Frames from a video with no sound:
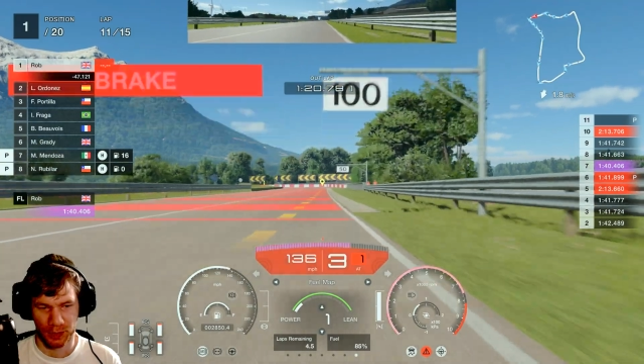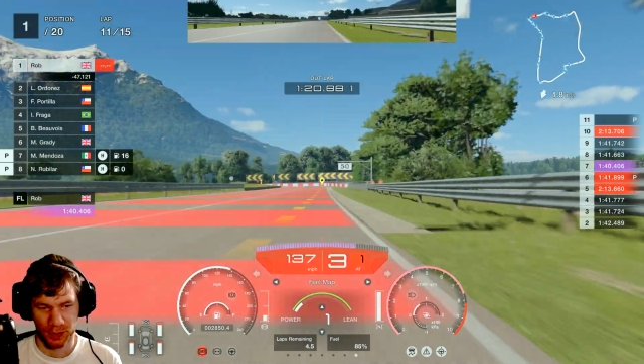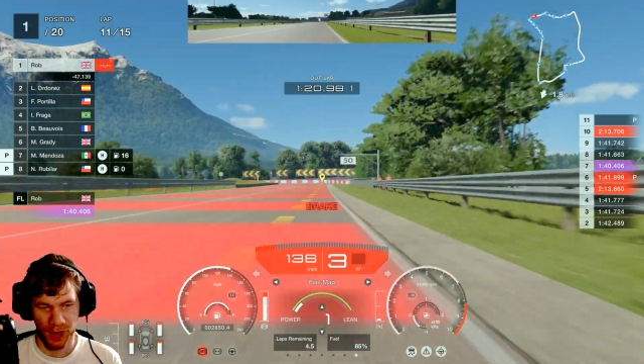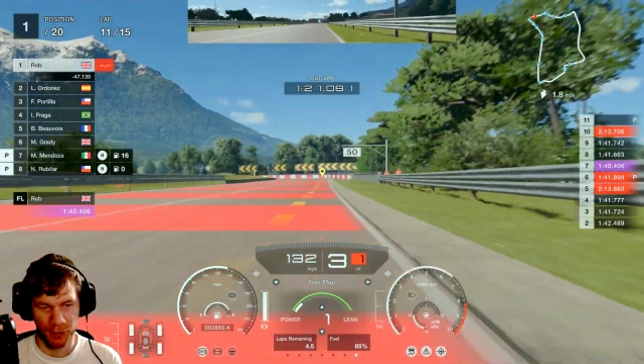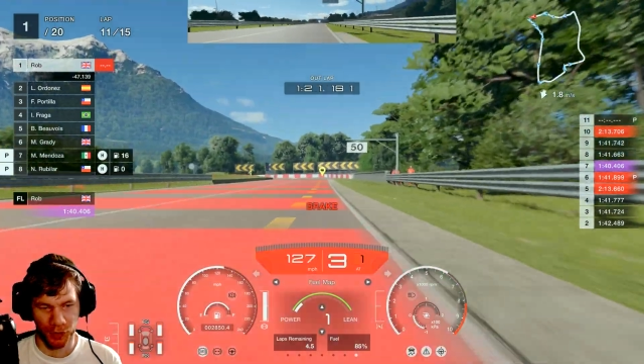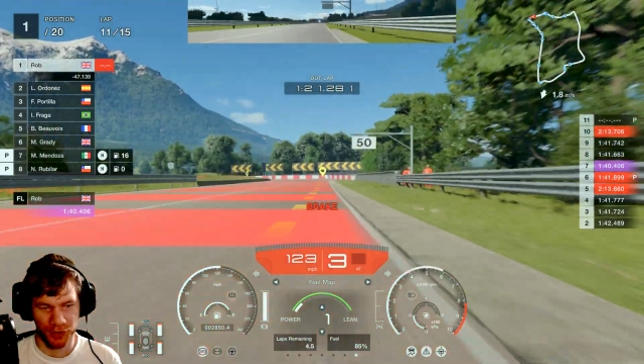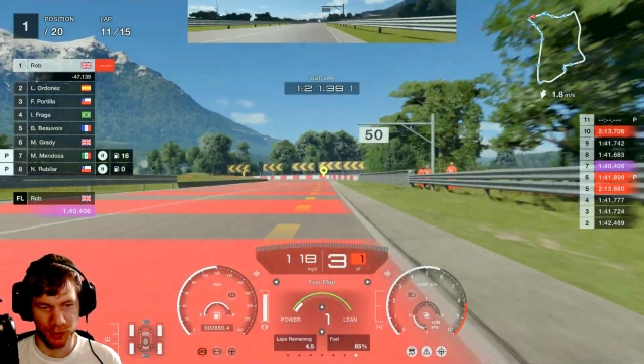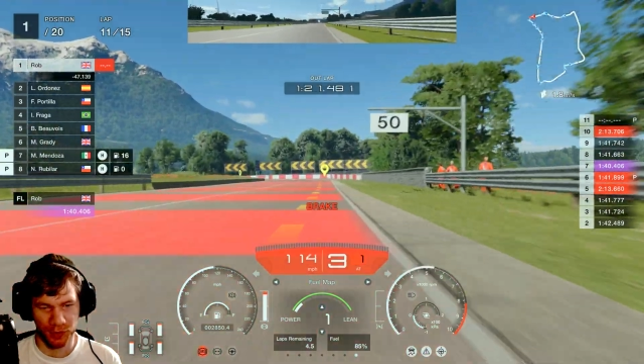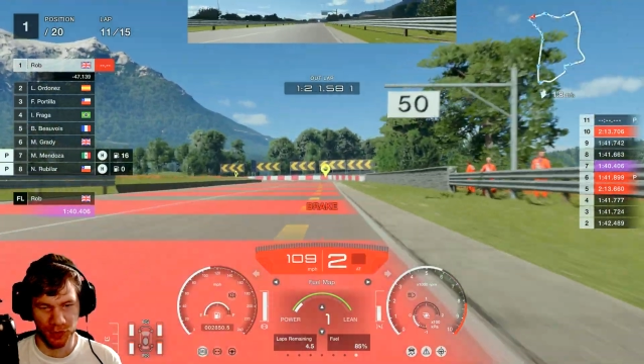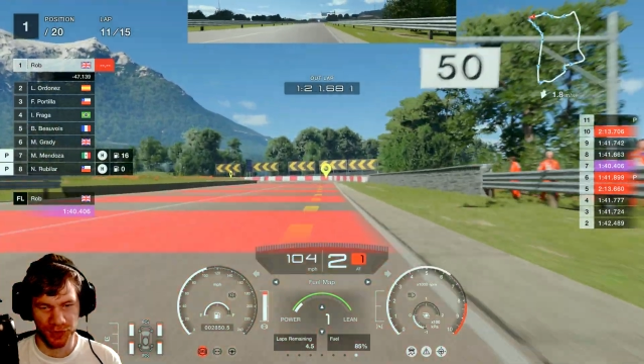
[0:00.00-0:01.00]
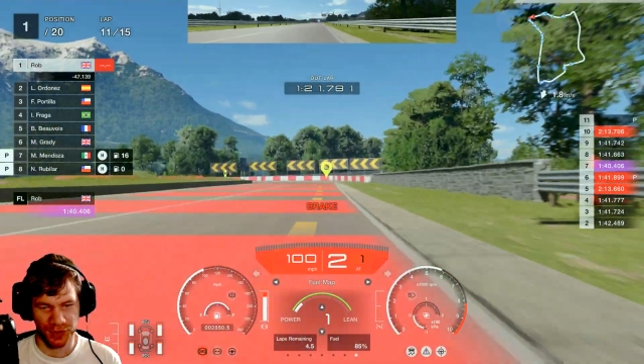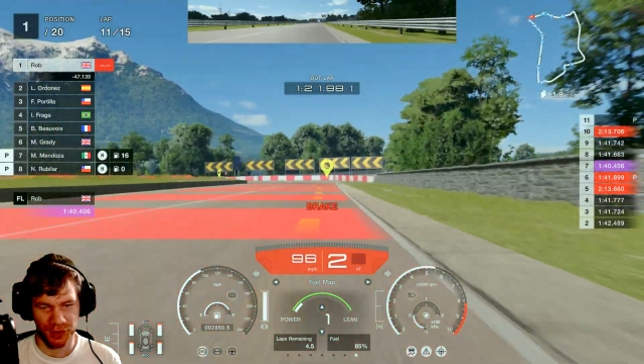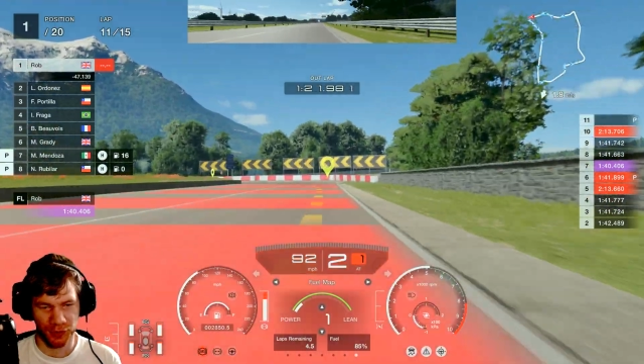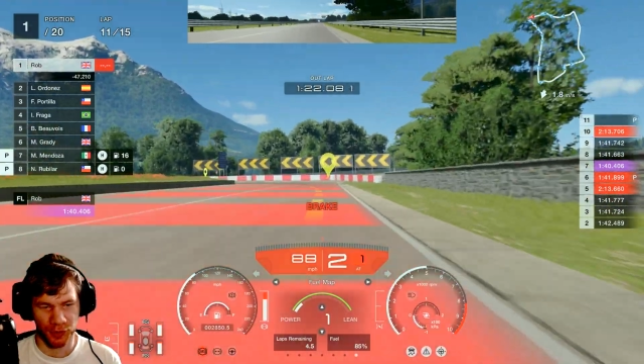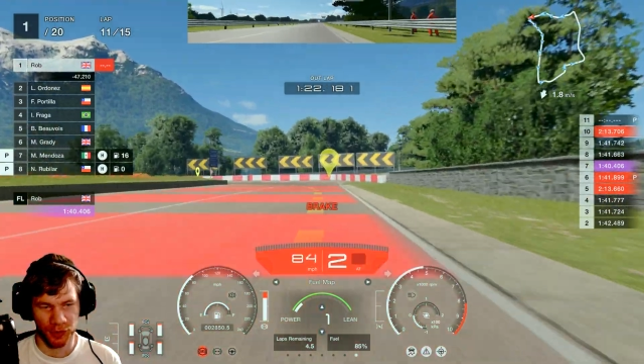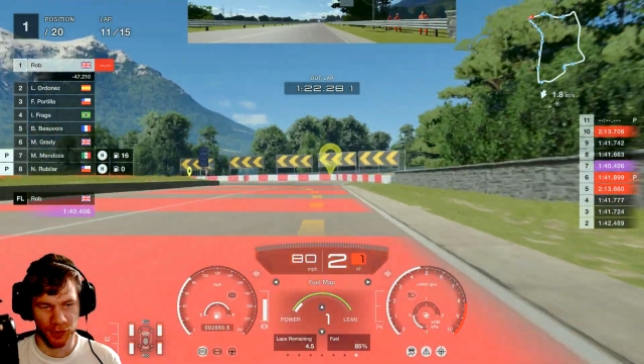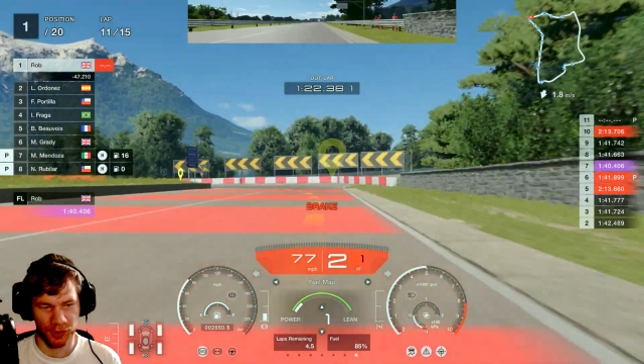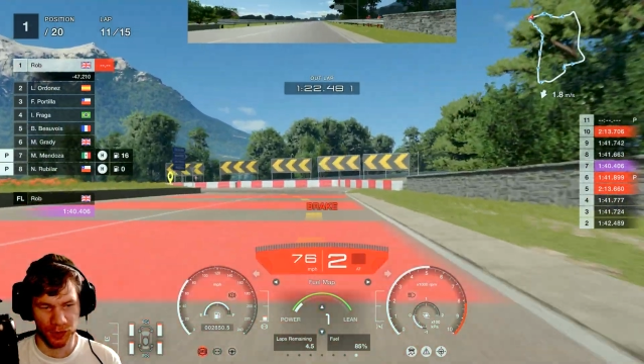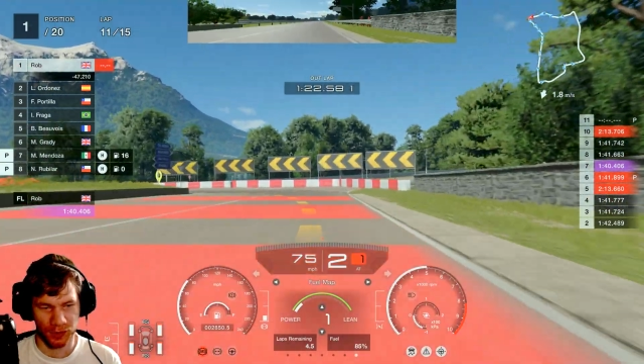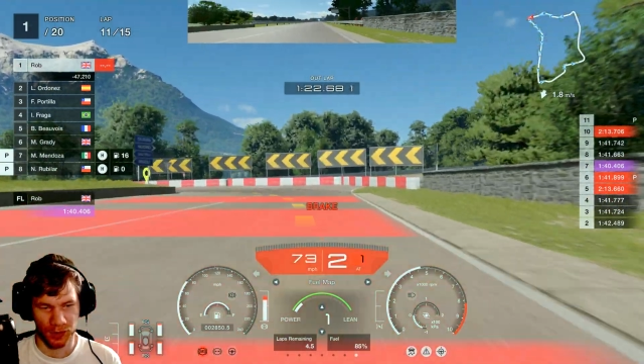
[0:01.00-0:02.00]
There we go, someone's got 0
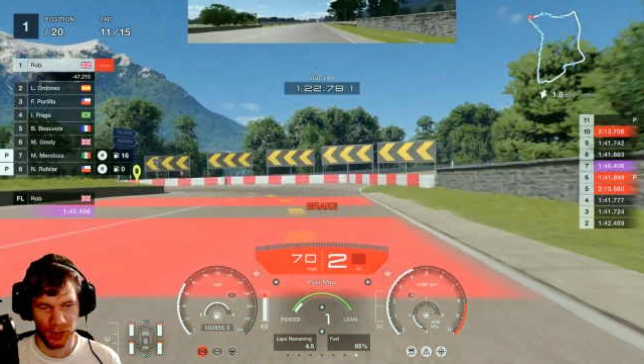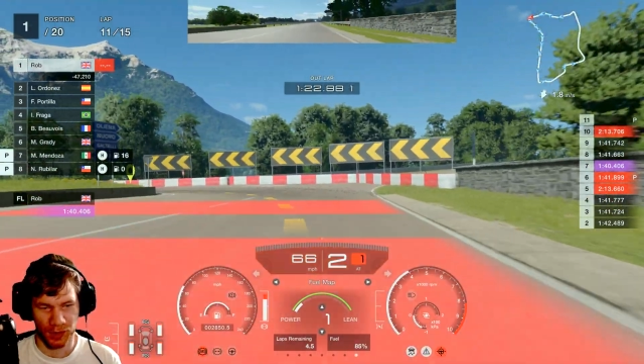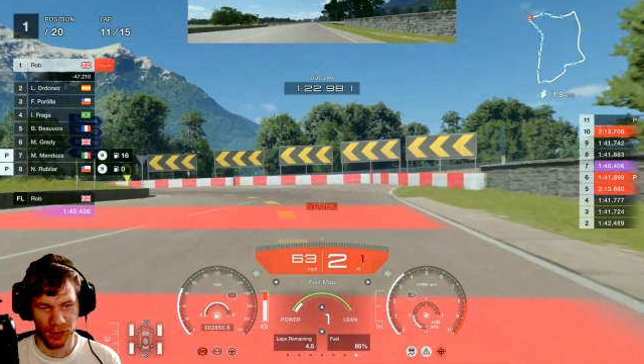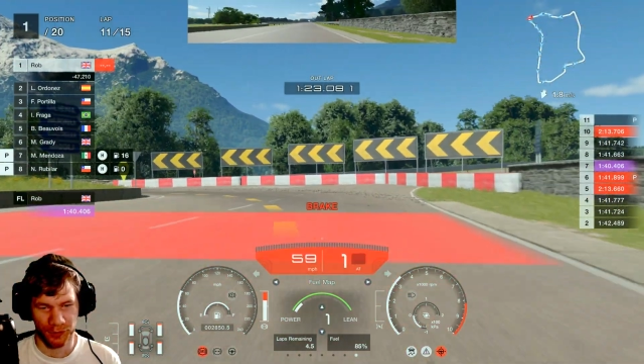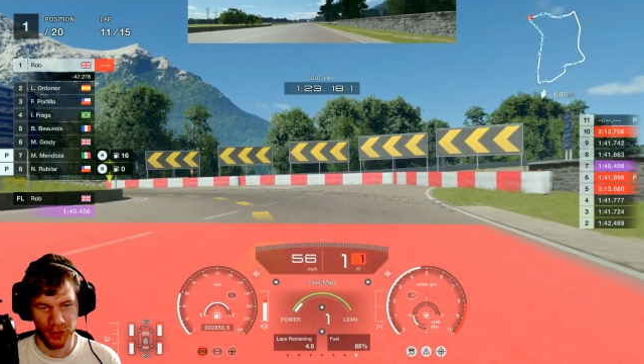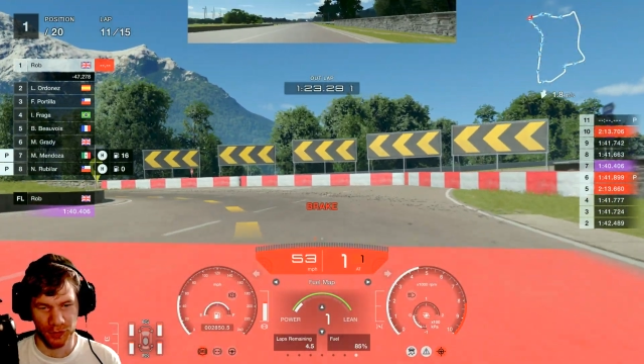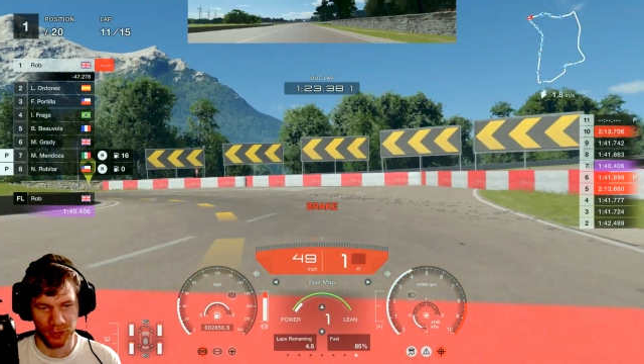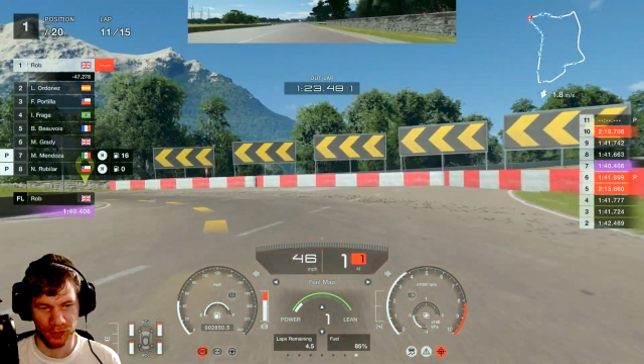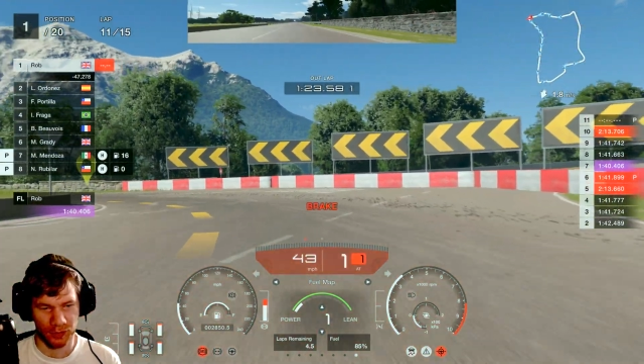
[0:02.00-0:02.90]
fuel.